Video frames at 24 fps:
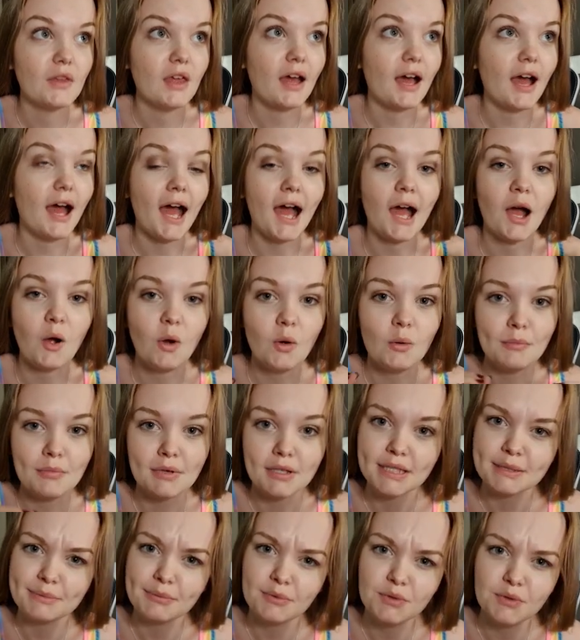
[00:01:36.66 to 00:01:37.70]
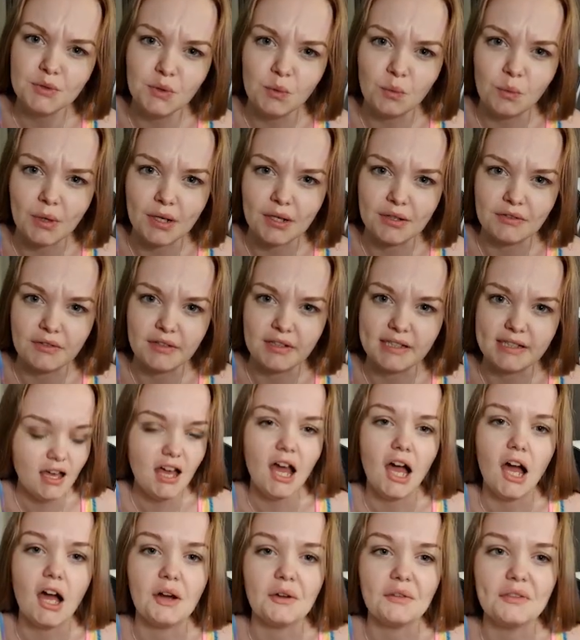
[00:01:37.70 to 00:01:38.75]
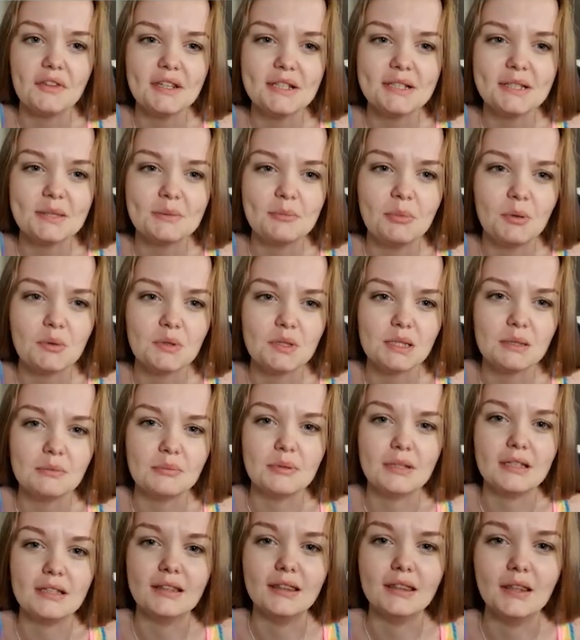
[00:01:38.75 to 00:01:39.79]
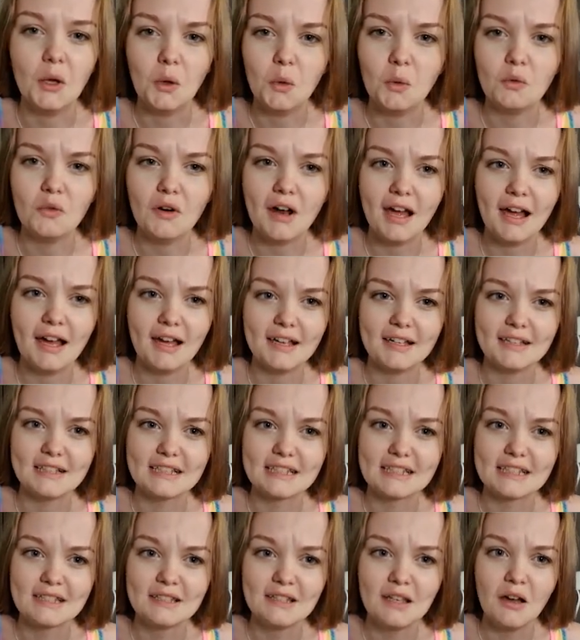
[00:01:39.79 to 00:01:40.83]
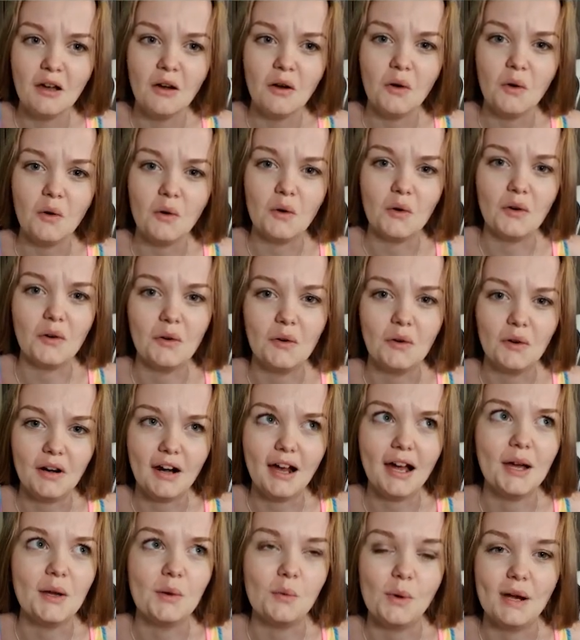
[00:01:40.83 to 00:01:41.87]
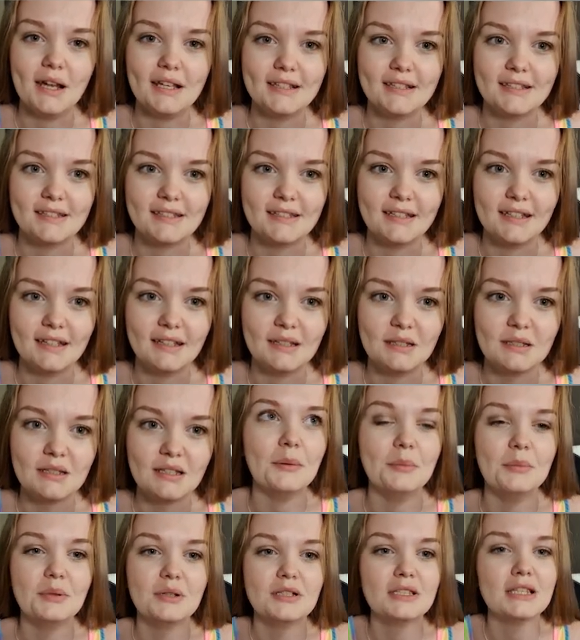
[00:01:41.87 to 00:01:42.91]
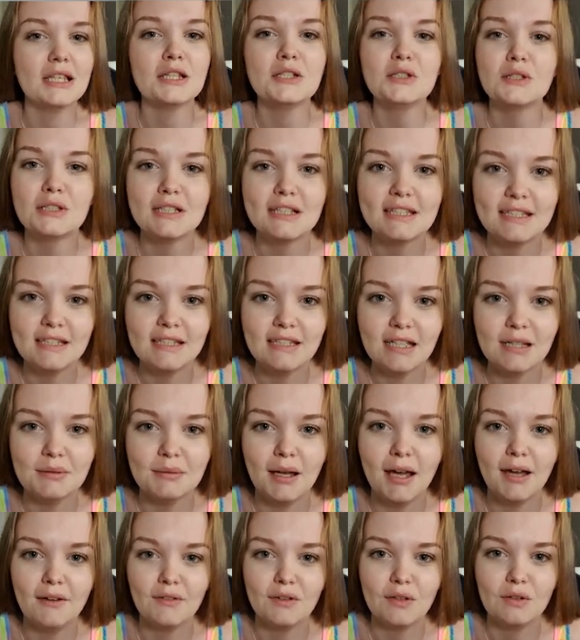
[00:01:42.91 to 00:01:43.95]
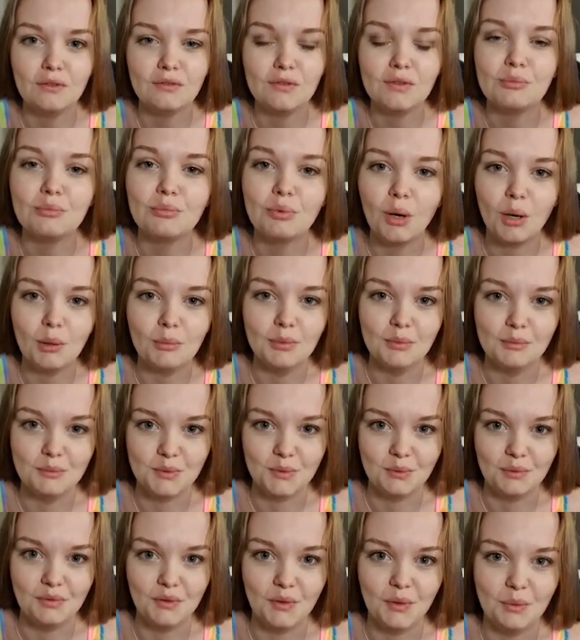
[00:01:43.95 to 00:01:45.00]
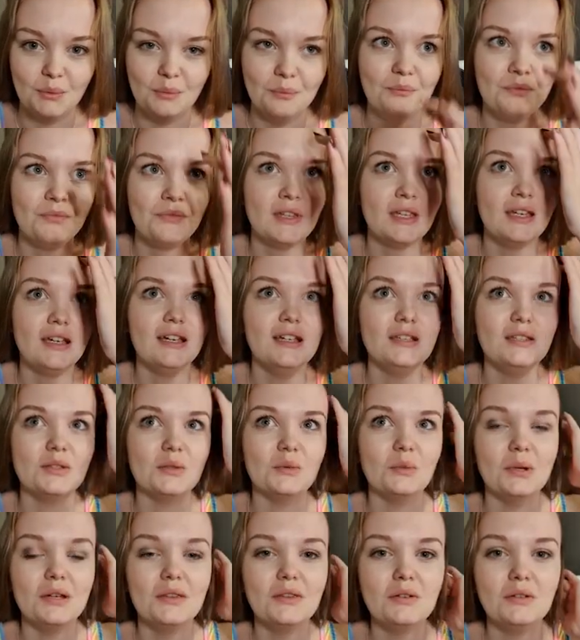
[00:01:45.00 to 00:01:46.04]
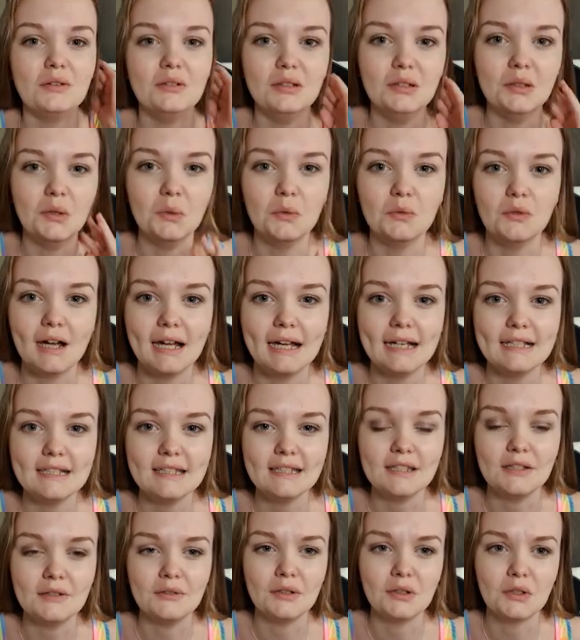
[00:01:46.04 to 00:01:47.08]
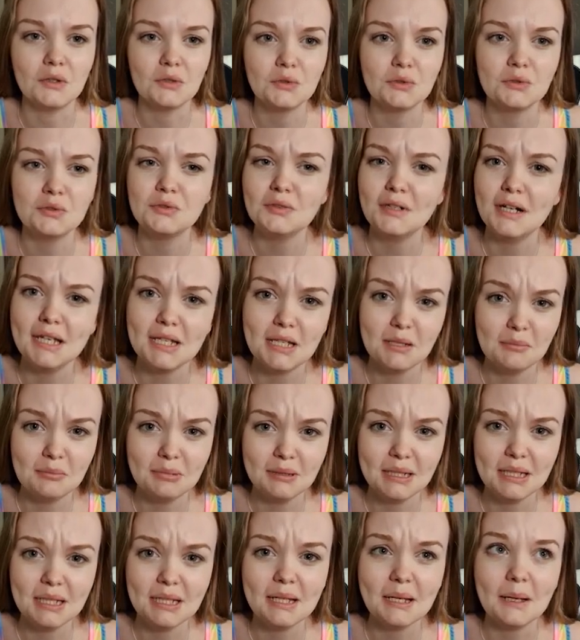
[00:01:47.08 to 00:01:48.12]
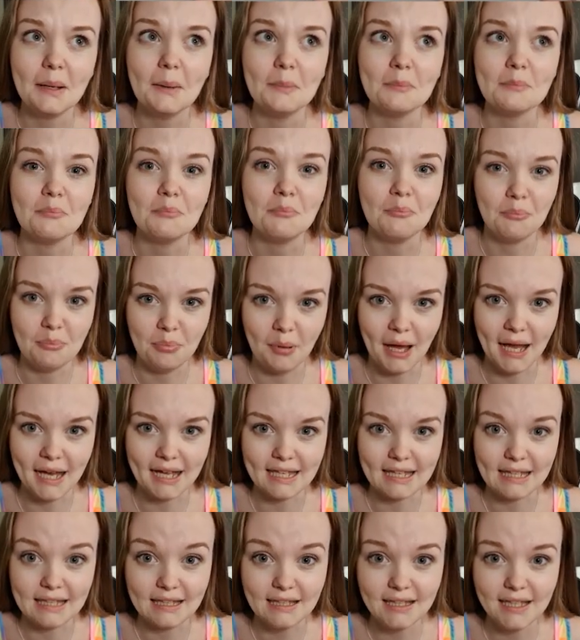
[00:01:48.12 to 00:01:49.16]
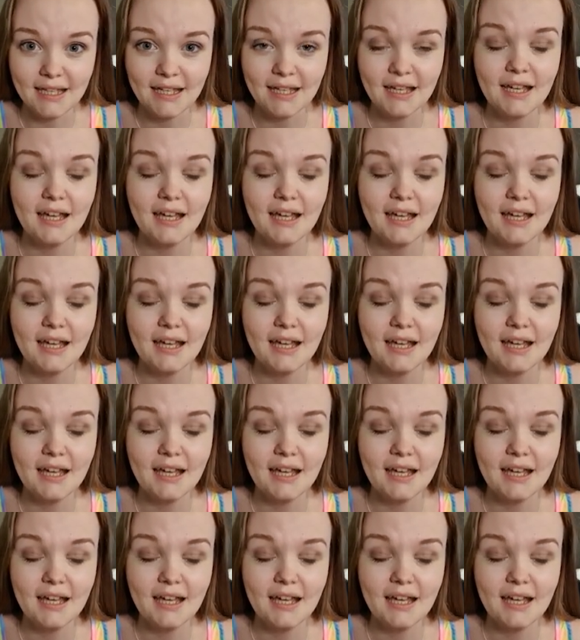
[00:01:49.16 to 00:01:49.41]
how am I supposed to wear these? Are these supposed to be low-rise or high-waisted? Because as you can see, I'm having a few problems with them. So when they're low-rise, they're incredibly baggy.